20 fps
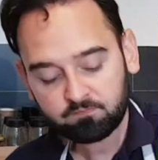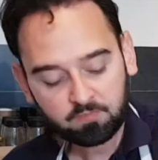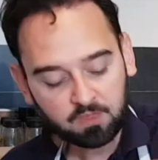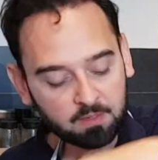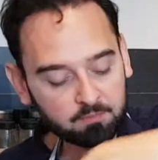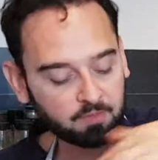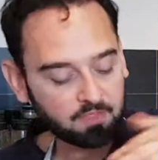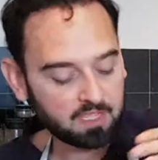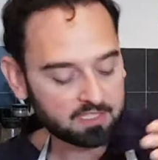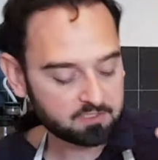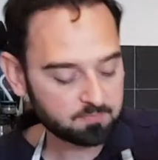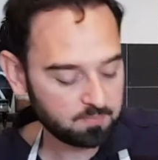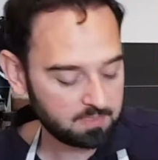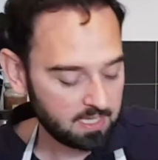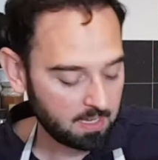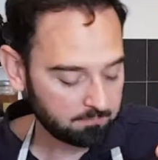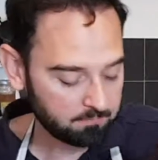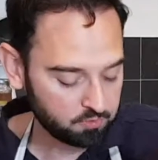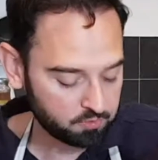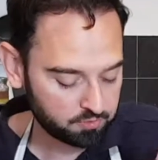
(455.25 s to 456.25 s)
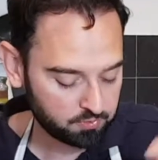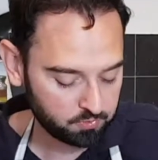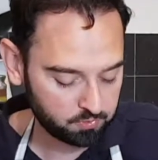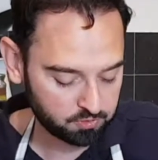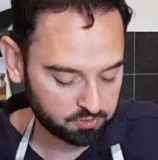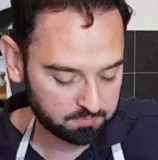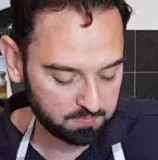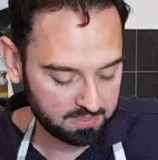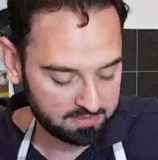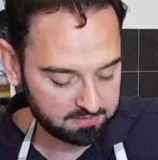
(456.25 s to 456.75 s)
But that's me, I'm used to
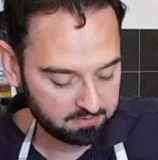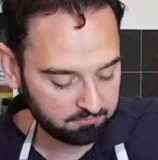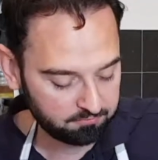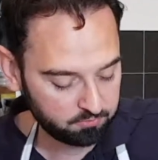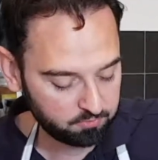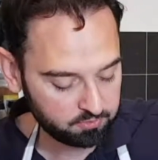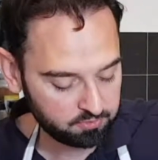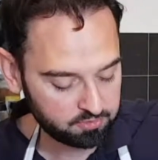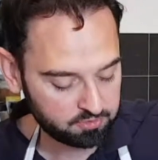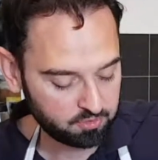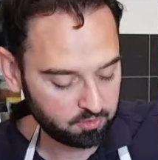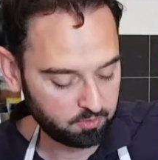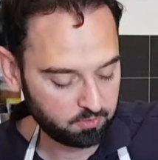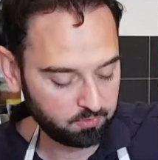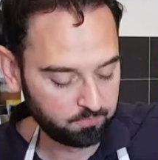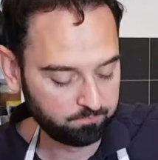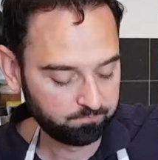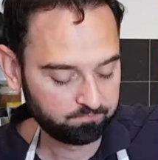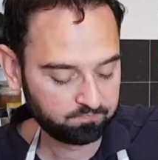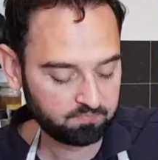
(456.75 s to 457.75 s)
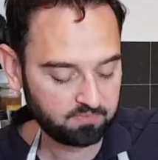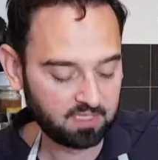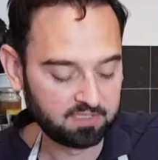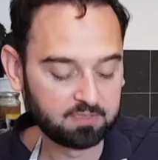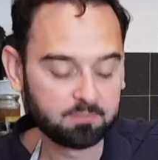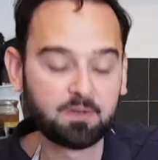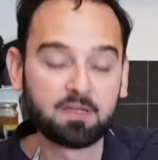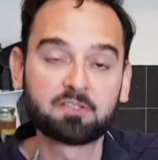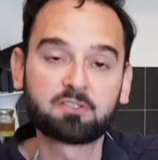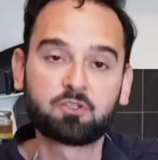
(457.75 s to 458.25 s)
spicy food, so that
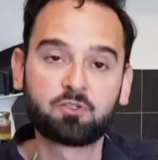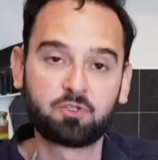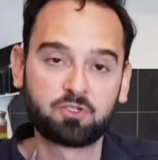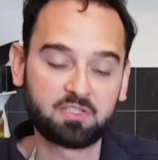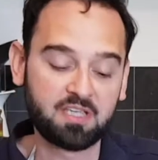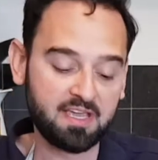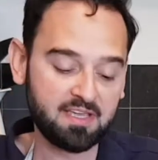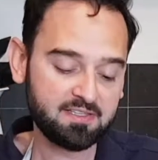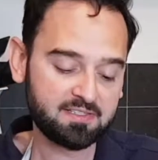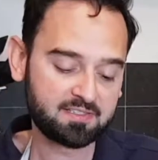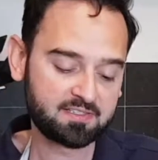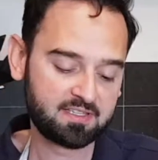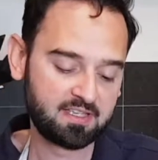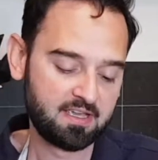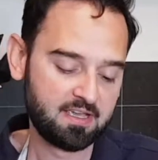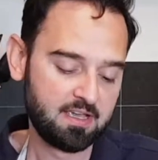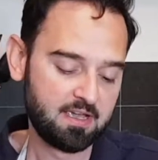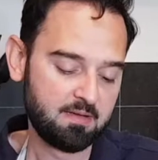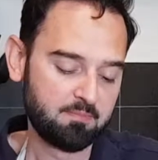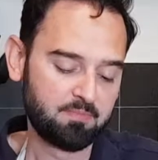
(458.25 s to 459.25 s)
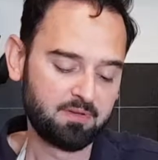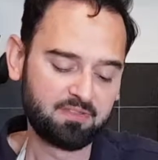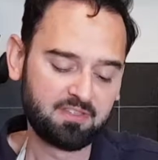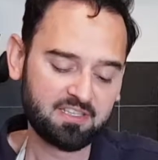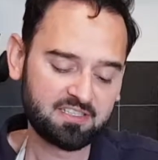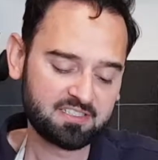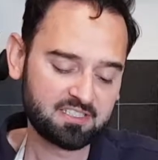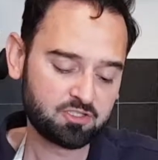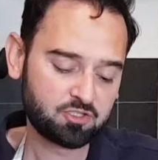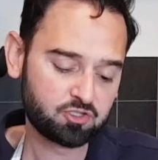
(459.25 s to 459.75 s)
depends on your taste. But
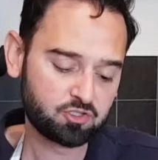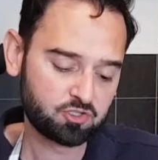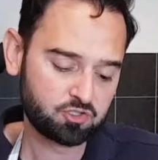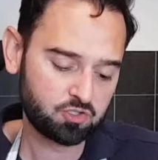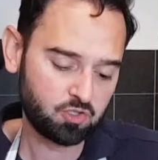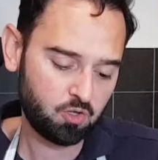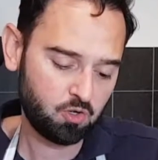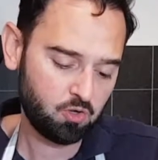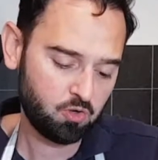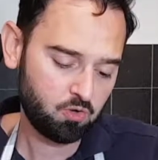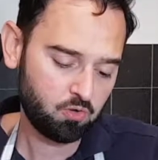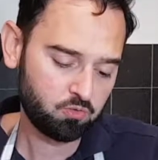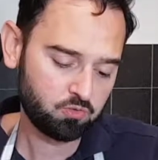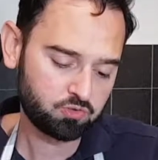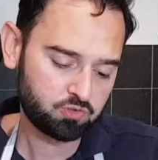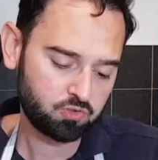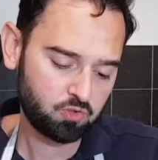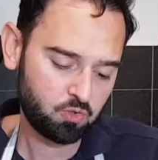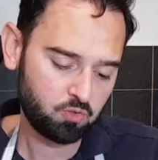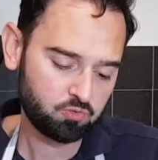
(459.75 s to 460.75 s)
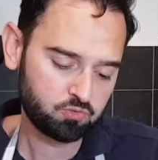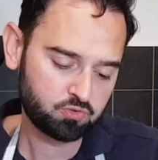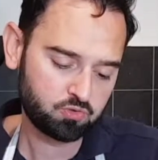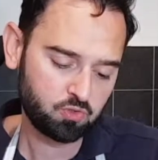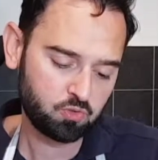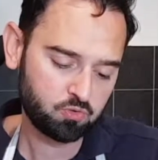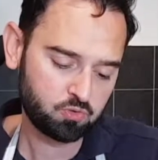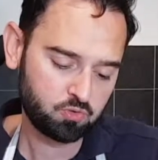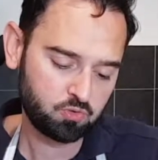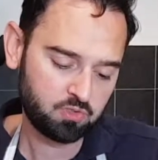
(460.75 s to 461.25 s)
this is
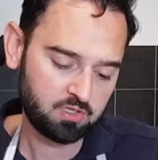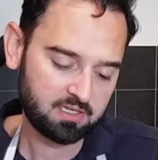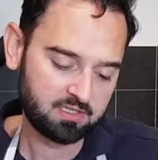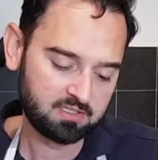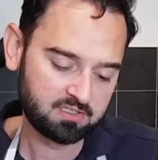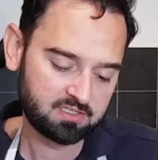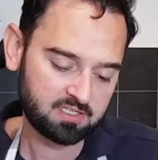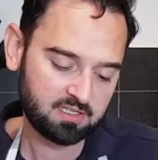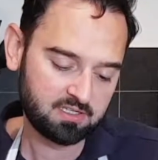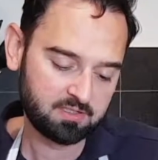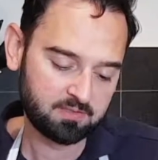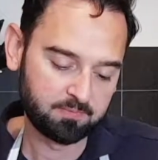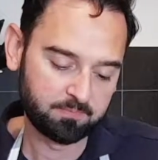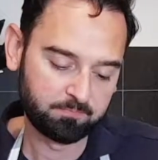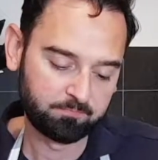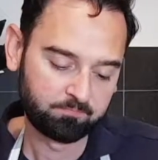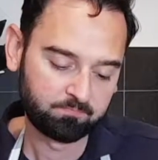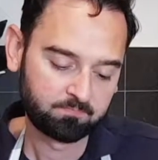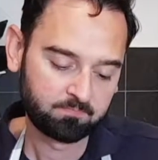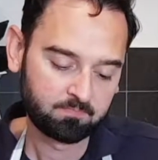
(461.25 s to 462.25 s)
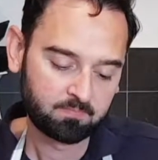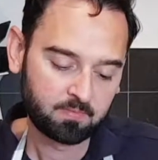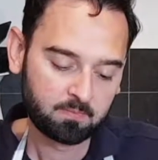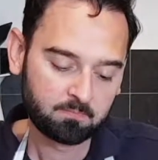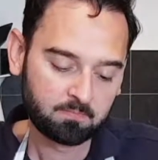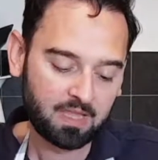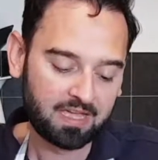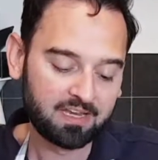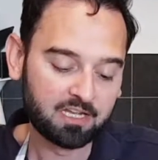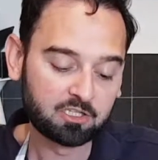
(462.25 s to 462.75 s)
so good, and it's an
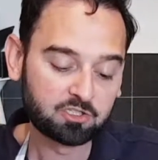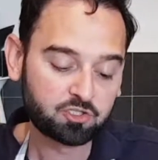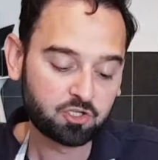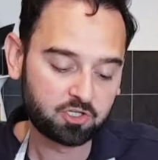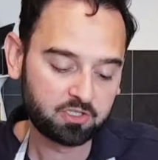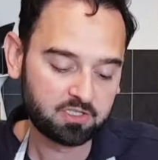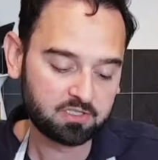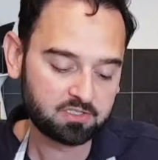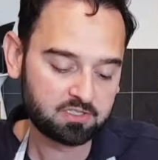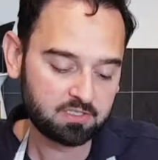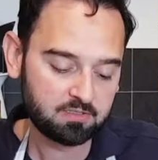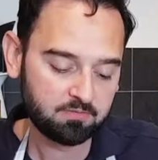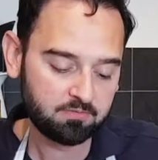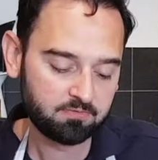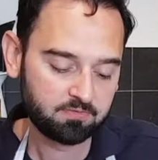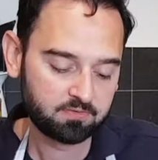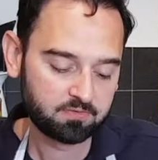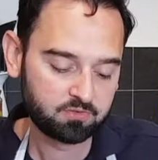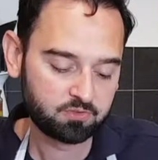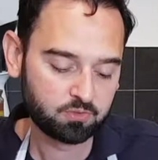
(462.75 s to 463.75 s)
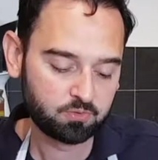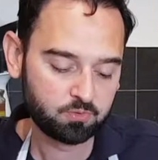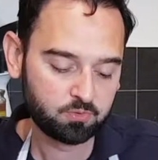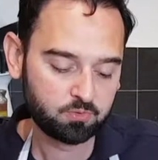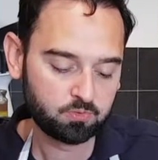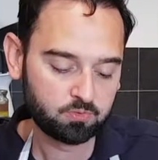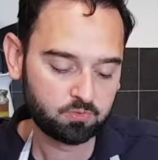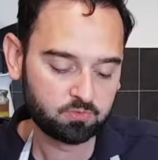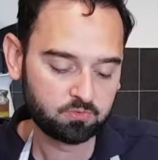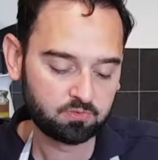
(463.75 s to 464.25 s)
alternative
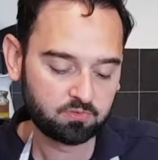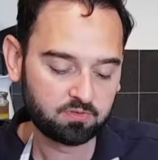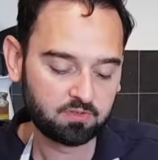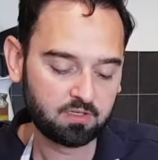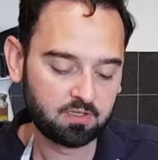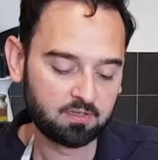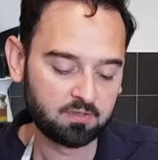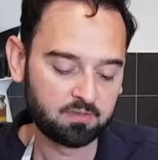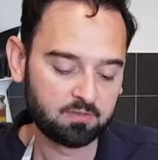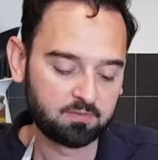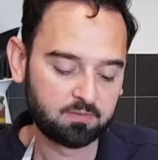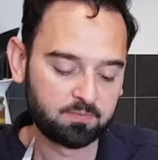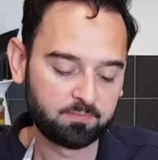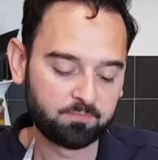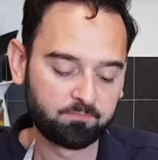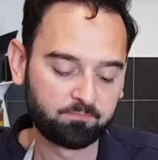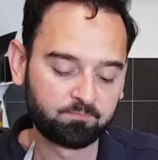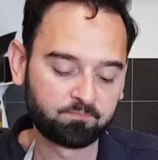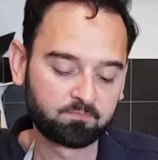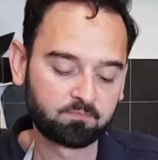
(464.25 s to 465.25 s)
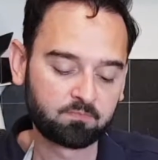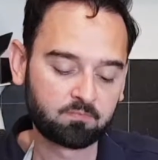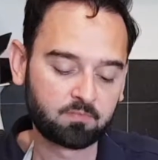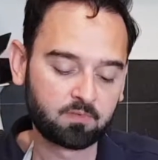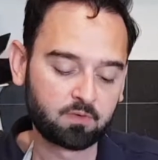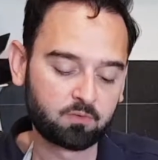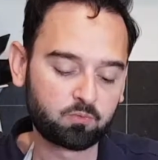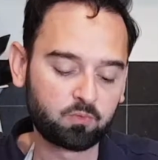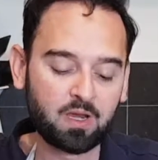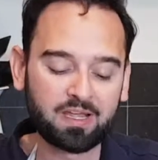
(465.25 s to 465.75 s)
to the
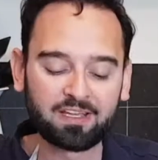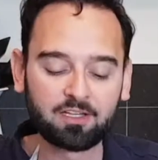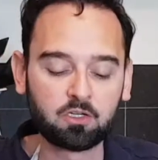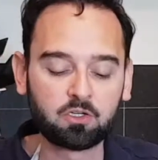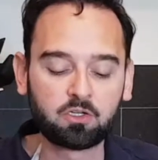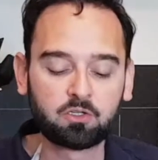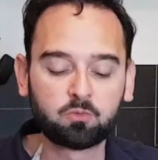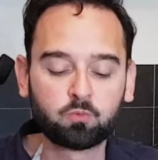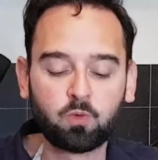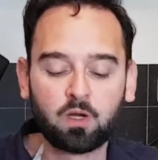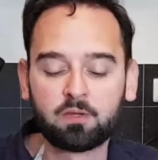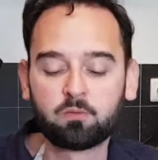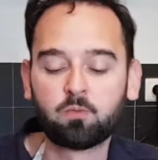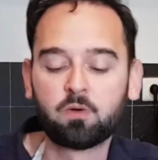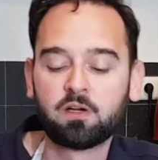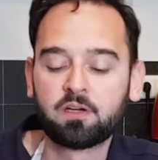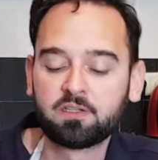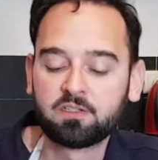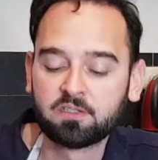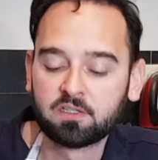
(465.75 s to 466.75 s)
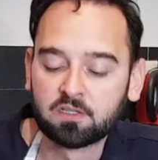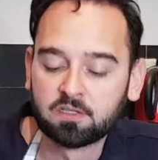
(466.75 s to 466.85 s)
regular white wine